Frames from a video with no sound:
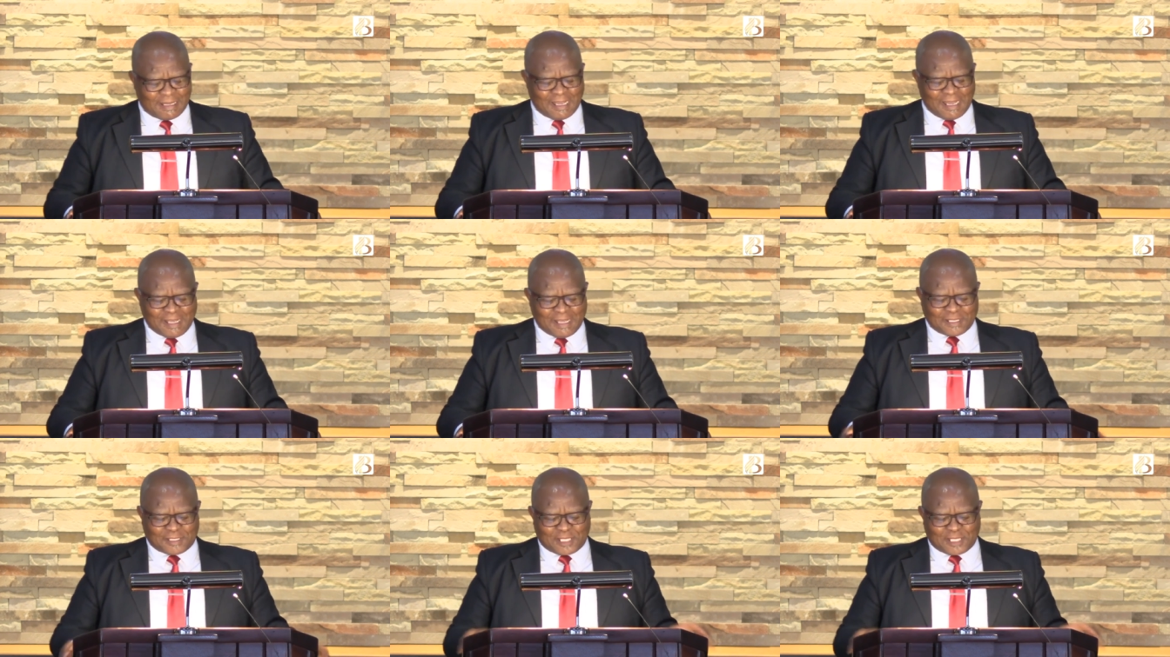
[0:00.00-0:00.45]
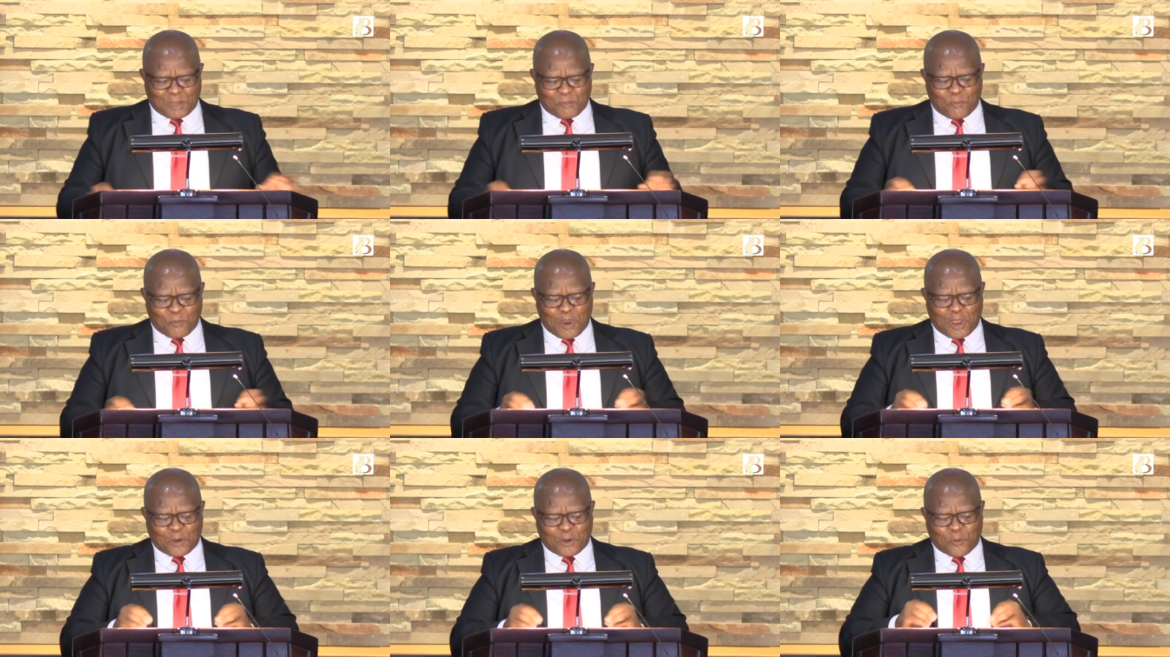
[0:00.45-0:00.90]

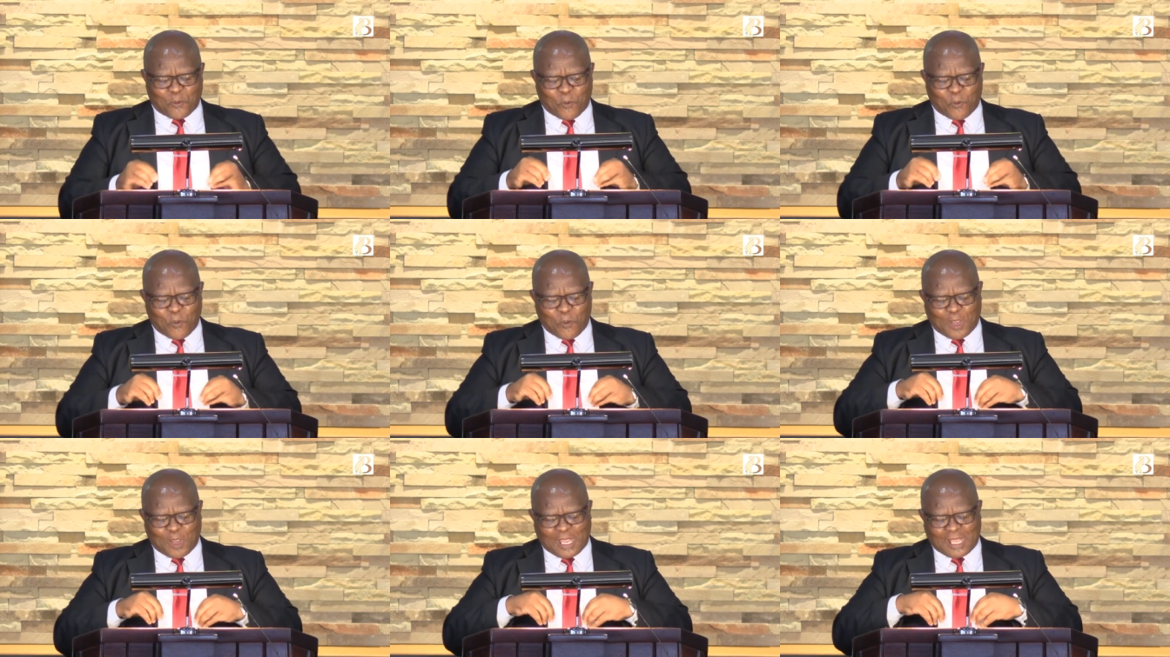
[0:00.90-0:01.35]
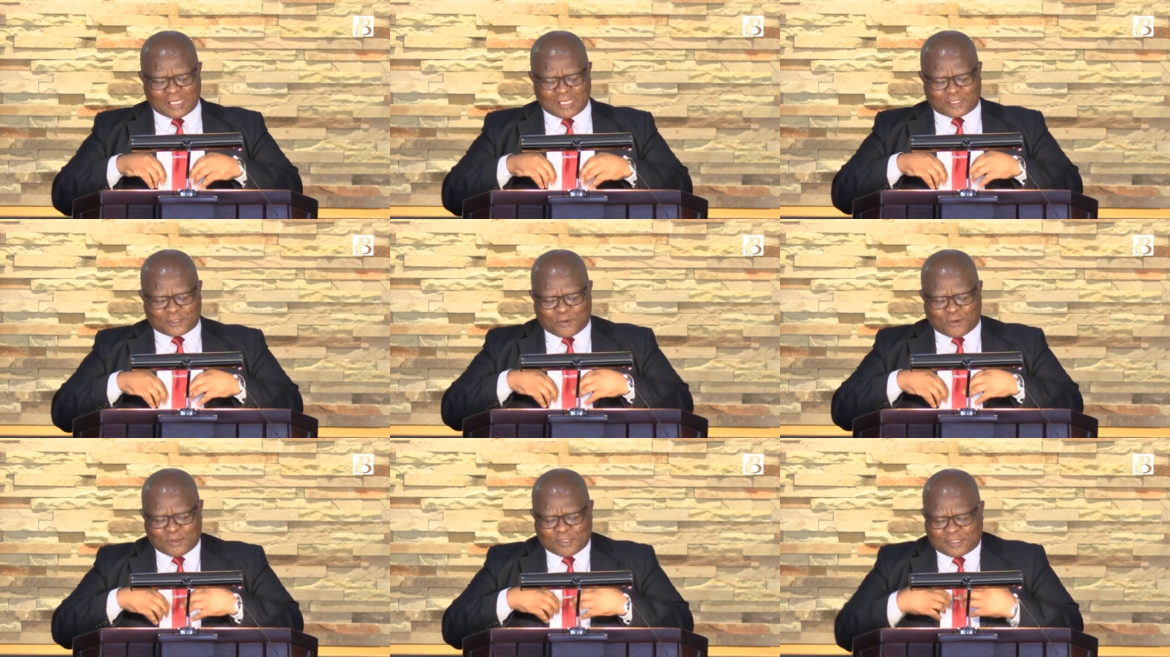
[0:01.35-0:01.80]
Someone who is
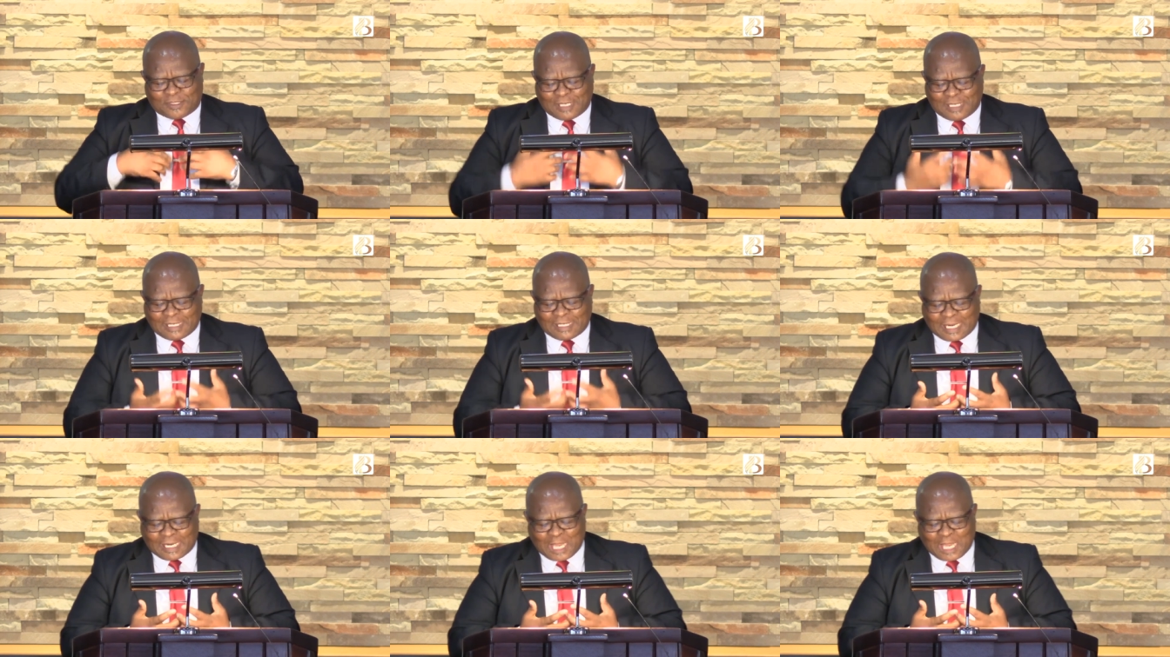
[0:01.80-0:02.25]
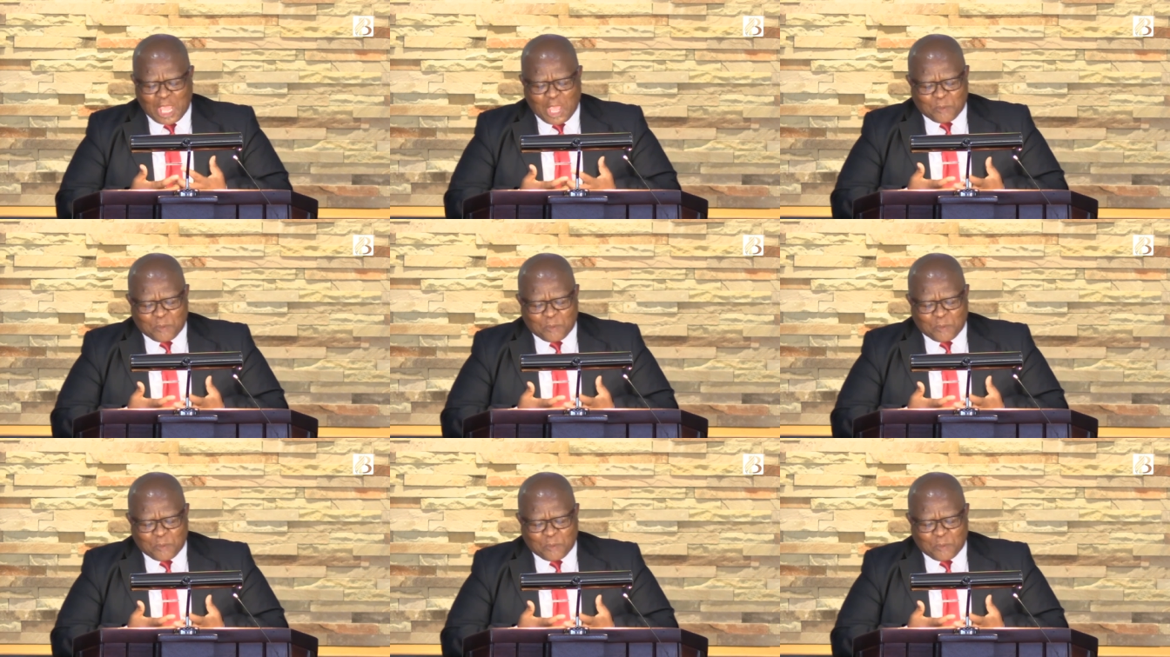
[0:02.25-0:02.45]
considerate